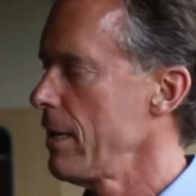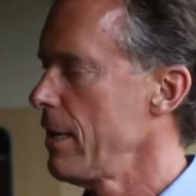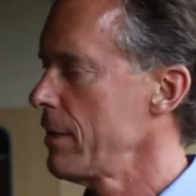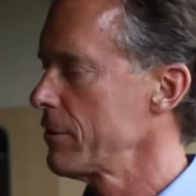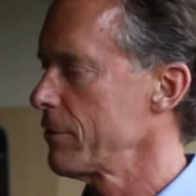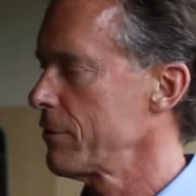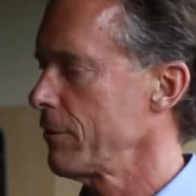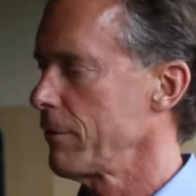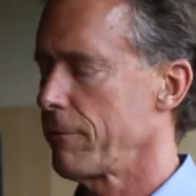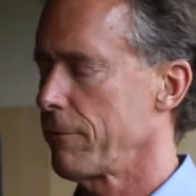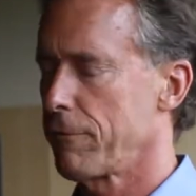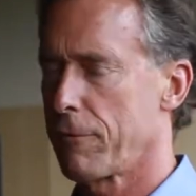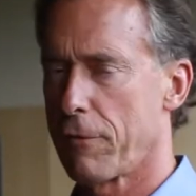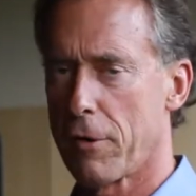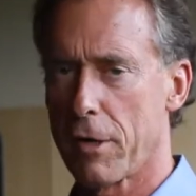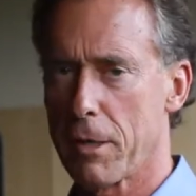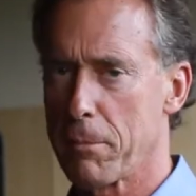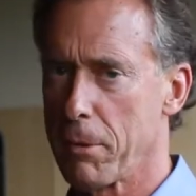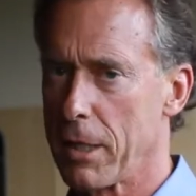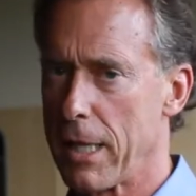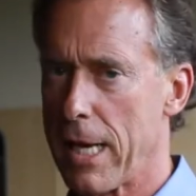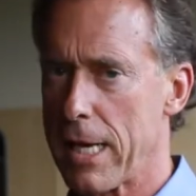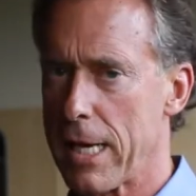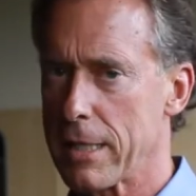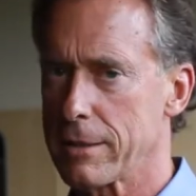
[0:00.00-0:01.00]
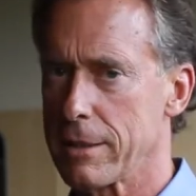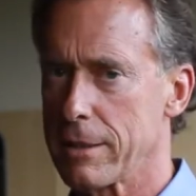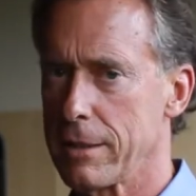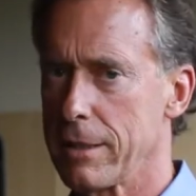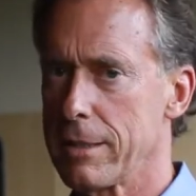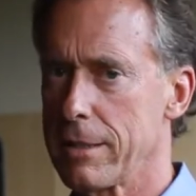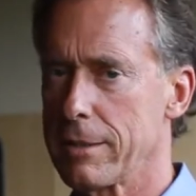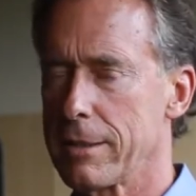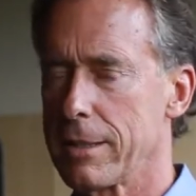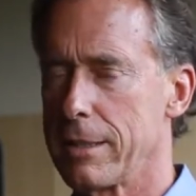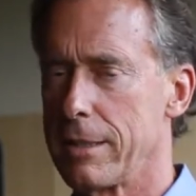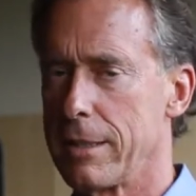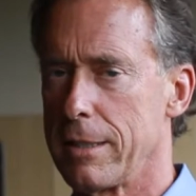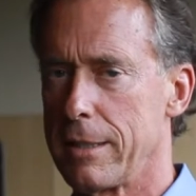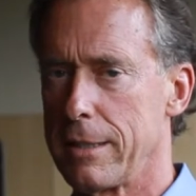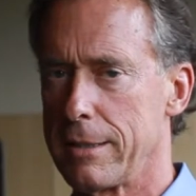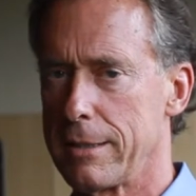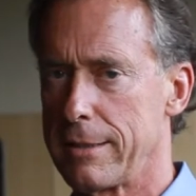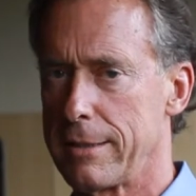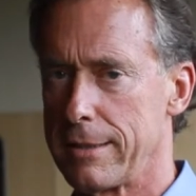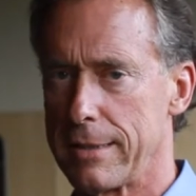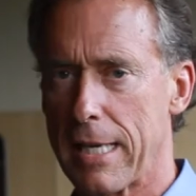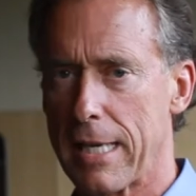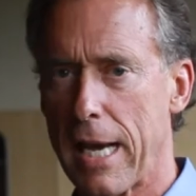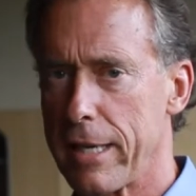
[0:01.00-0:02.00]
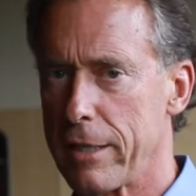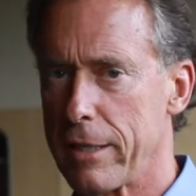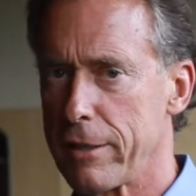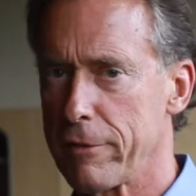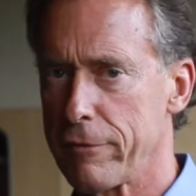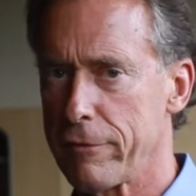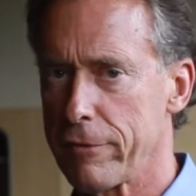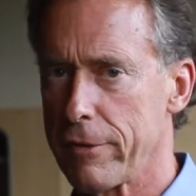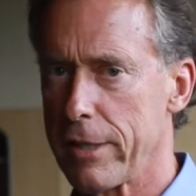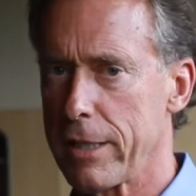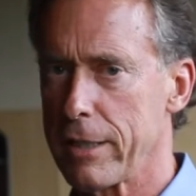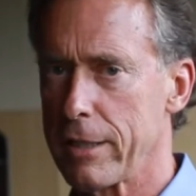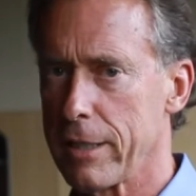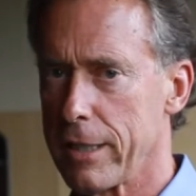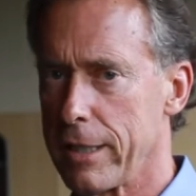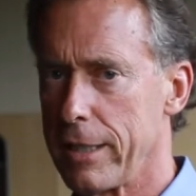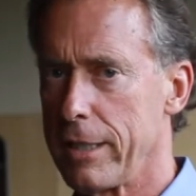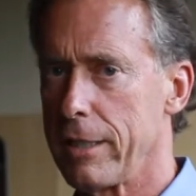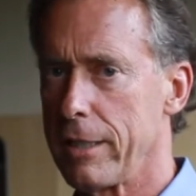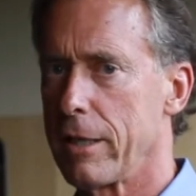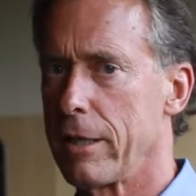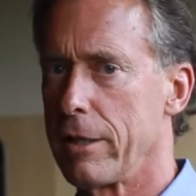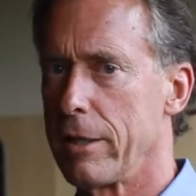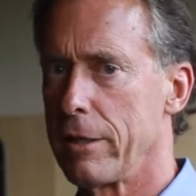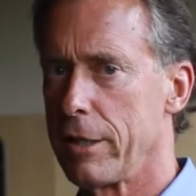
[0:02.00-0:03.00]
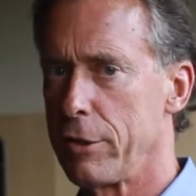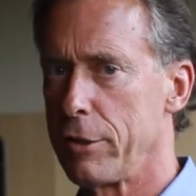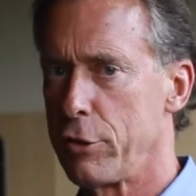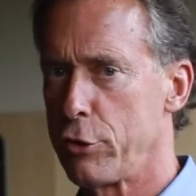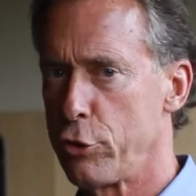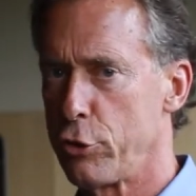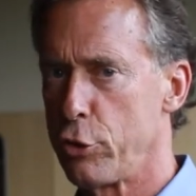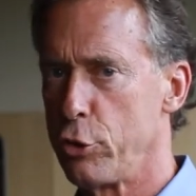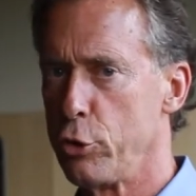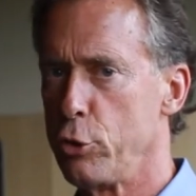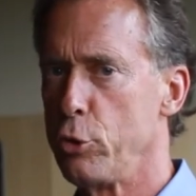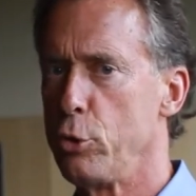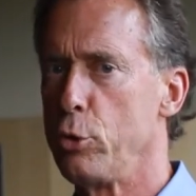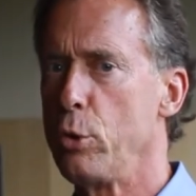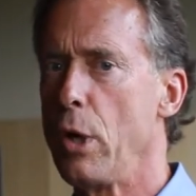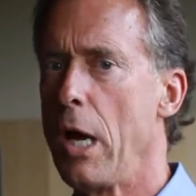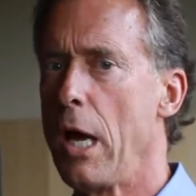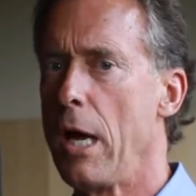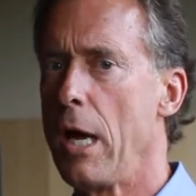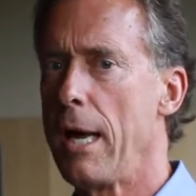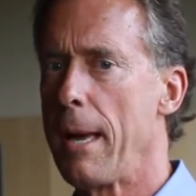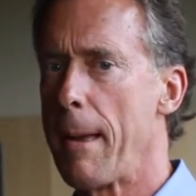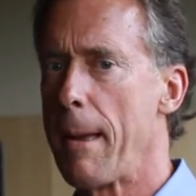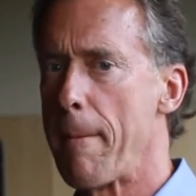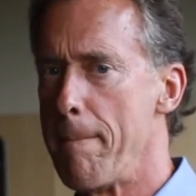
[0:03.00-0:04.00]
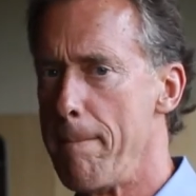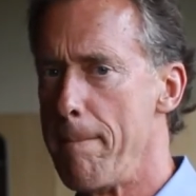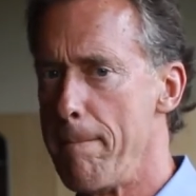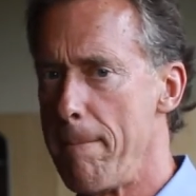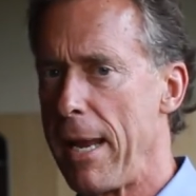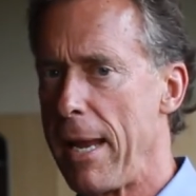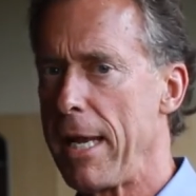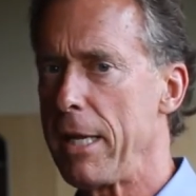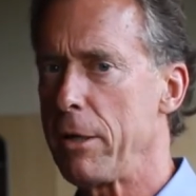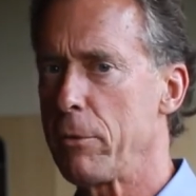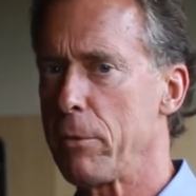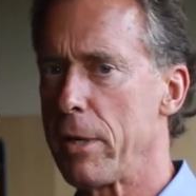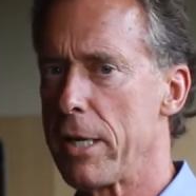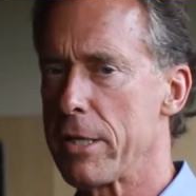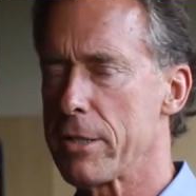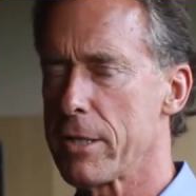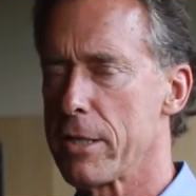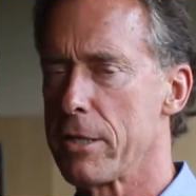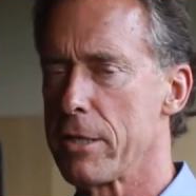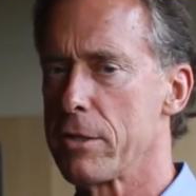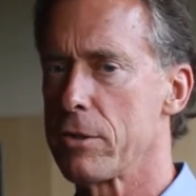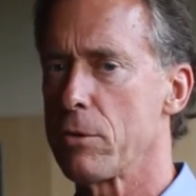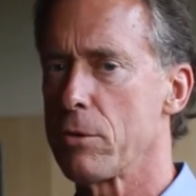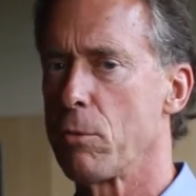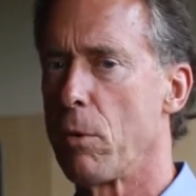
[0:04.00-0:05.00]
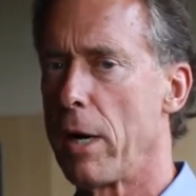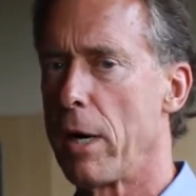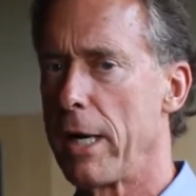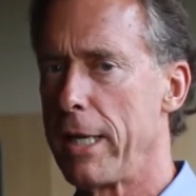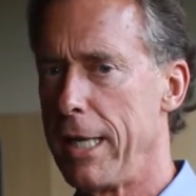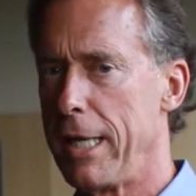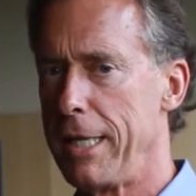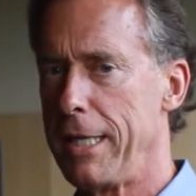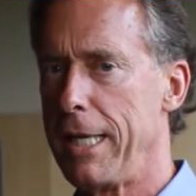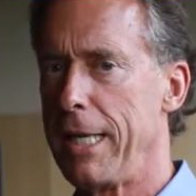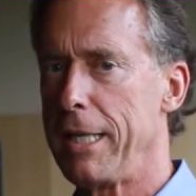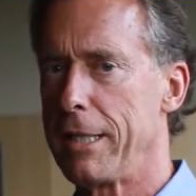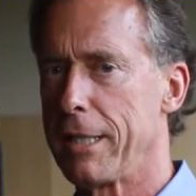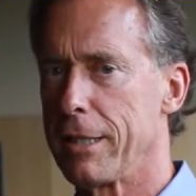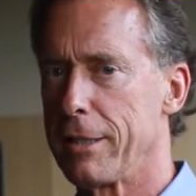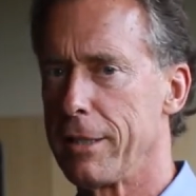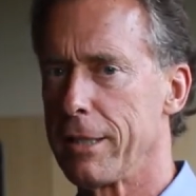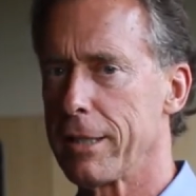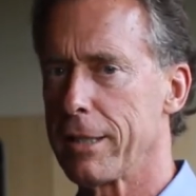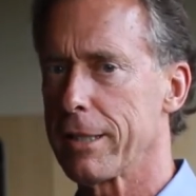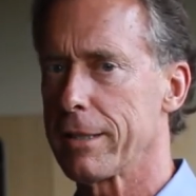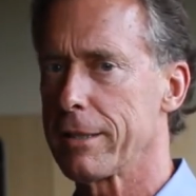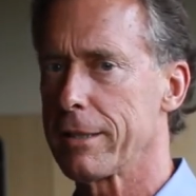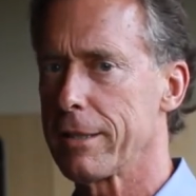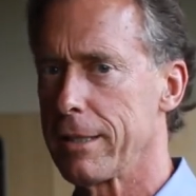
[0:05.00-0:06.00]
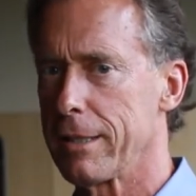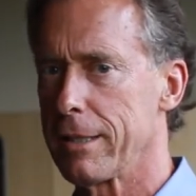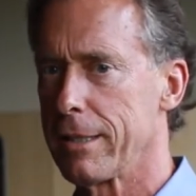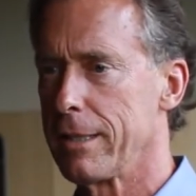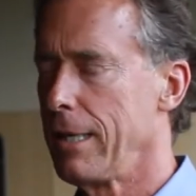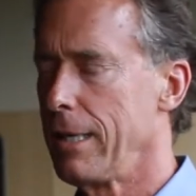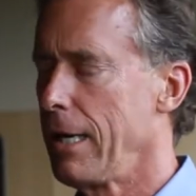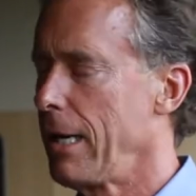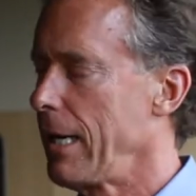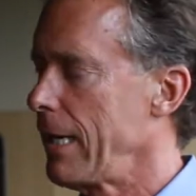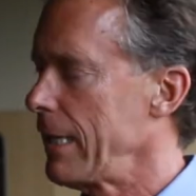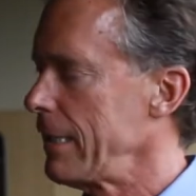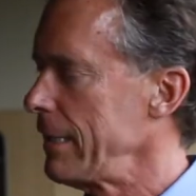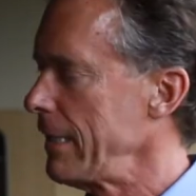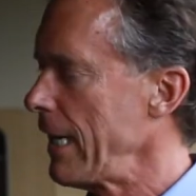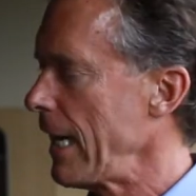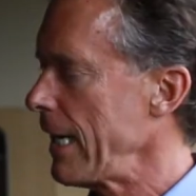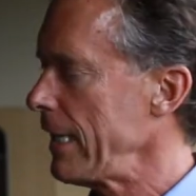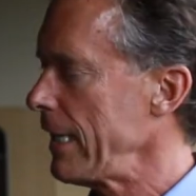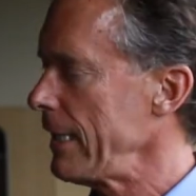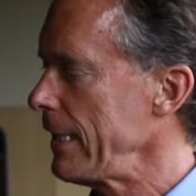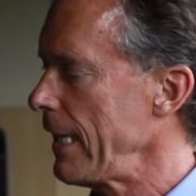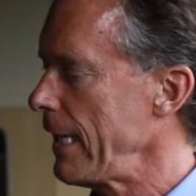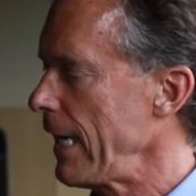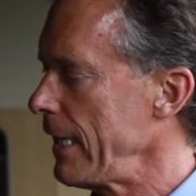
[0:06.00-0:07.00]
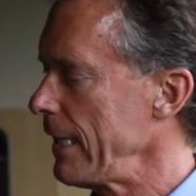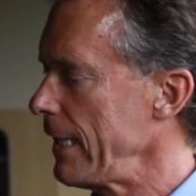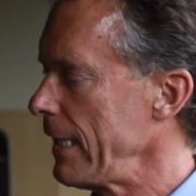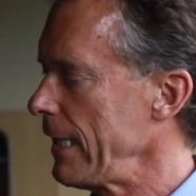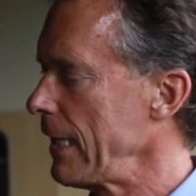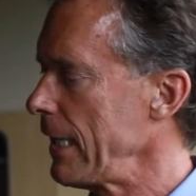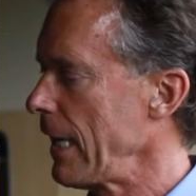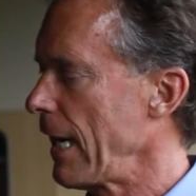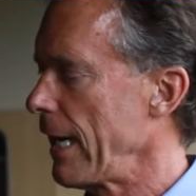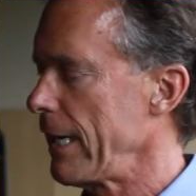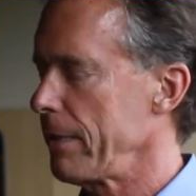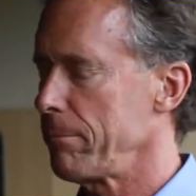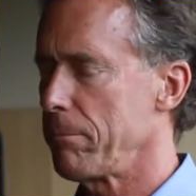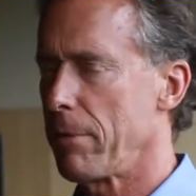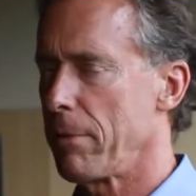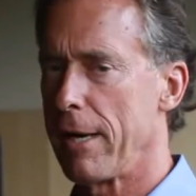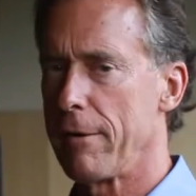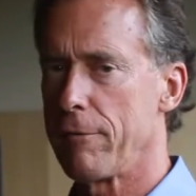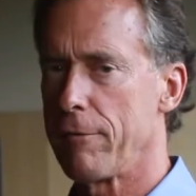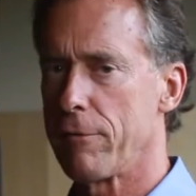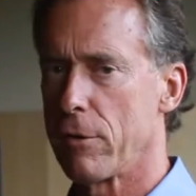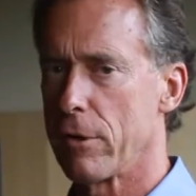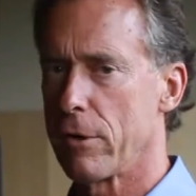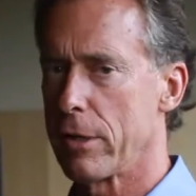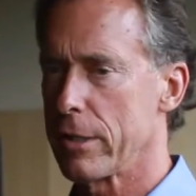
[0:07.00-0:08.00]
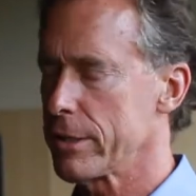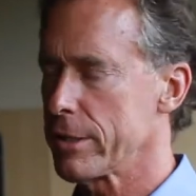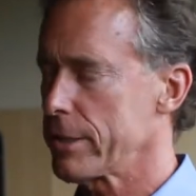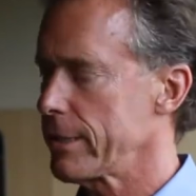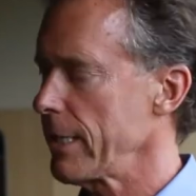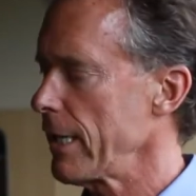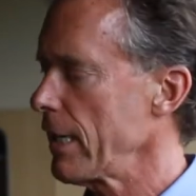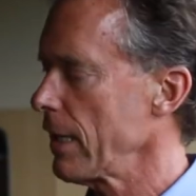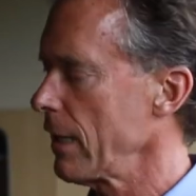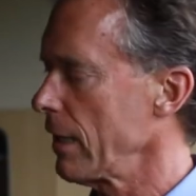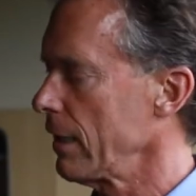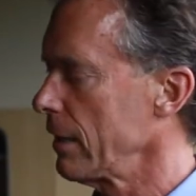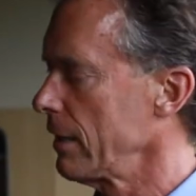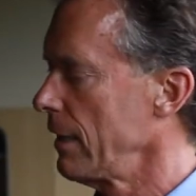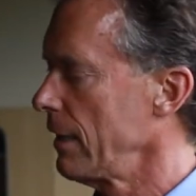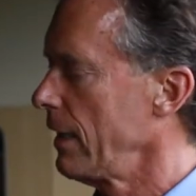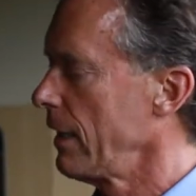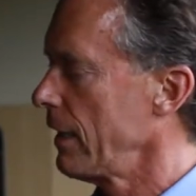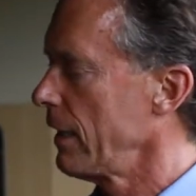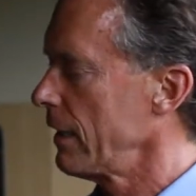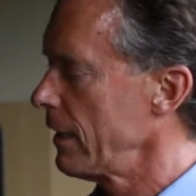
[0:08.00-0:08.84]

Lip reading: So affordable excellence and designer friendly are the two main reasons why you need to look at the 9080 light by Forest Dental.